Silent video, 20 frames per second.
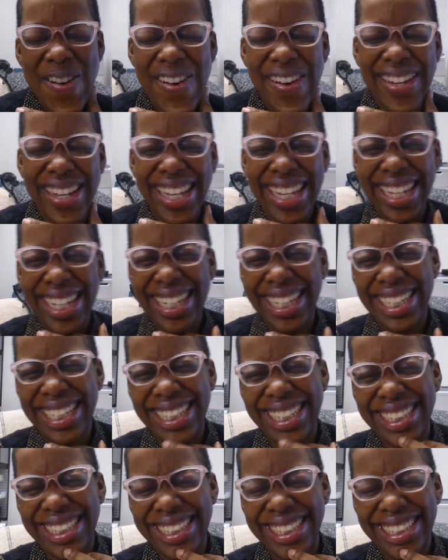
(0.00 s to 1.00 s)
point.
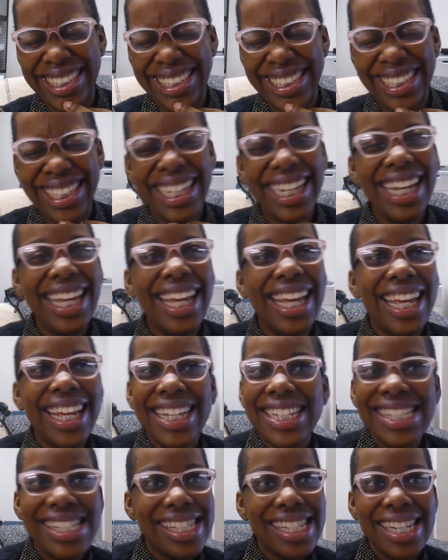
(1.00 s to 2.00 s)

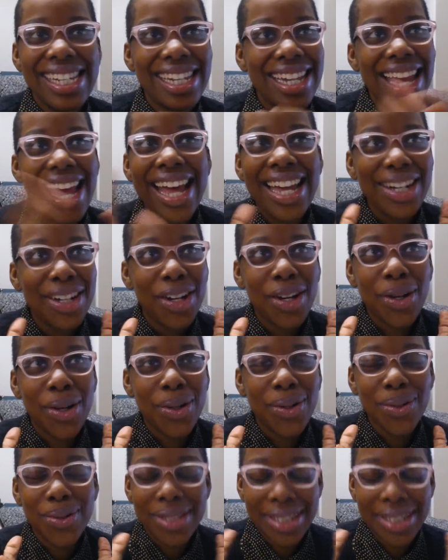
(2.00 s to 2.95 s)
Sick, I know,